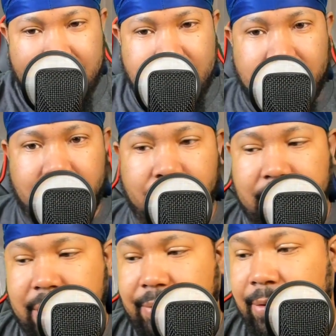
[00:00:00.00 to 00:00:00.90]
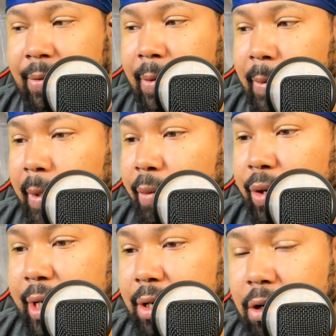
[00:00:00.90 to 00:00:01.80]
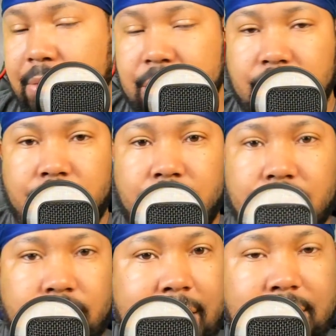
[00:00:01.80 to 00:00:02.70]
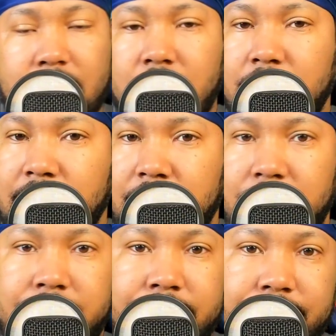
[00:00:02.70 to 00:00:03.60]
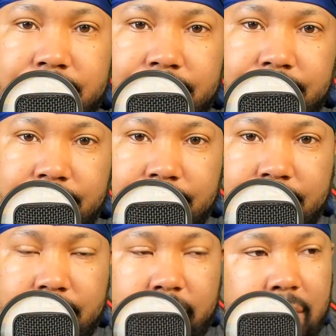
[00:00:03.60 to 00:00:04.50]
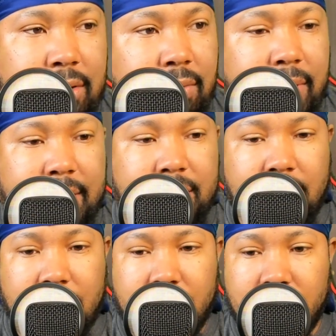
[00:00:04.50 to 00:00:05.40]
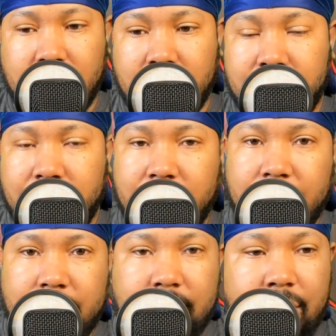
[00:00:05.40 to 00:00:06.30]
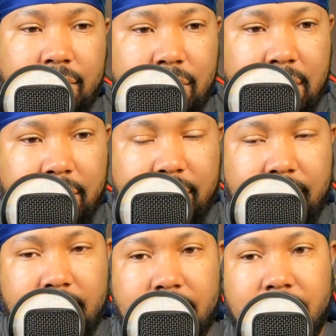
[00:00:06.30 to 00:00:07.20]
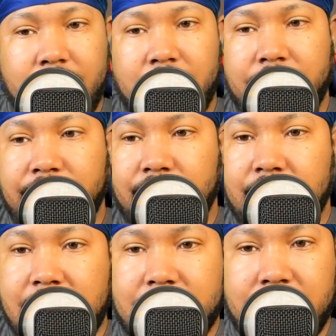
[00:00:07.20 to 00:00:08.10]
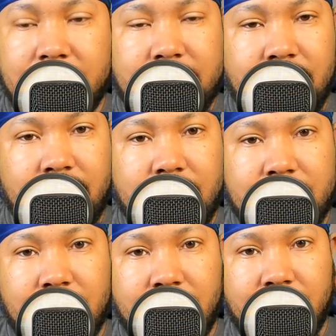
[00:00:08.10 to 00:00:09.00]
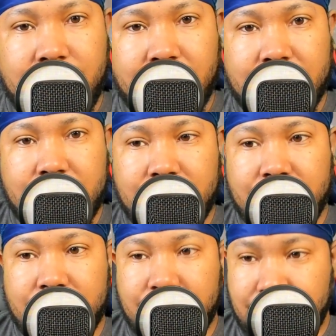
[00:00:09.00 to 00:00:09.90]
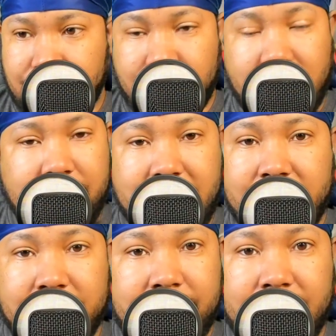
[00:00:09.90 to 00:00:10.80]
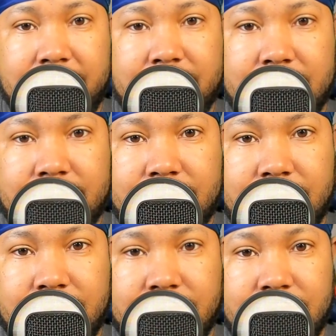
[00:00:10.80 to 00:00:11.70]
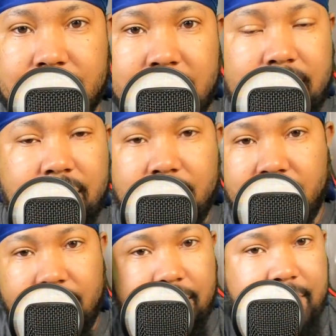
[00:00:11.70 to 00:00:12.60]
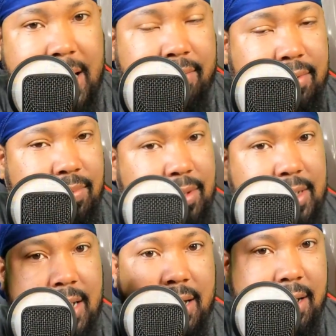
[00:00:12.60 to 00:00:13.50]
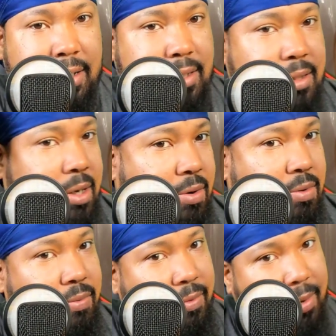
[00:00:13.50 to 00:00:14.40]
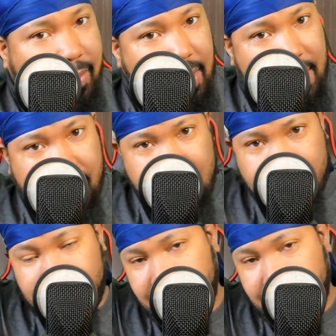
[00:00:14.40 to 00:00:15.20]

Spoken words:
or whatever. What that comb is gonna do is raise all that up. It's gonna raise it all up. Don't worry. If you locked in, it's gonna brush right back in place. Like you're gonna go backwards one time and just comb from the crown out,